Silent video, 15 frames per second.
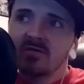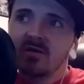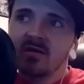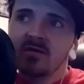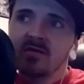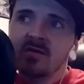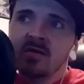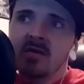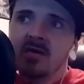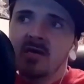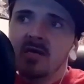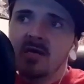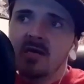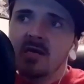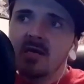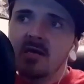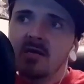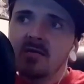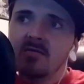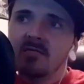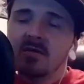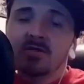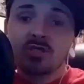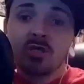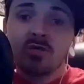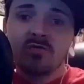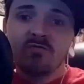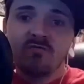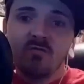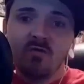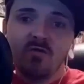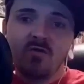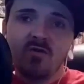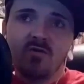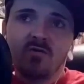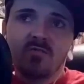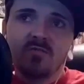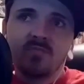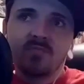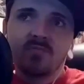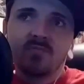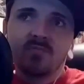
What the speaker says: a lot. Uncharted 4,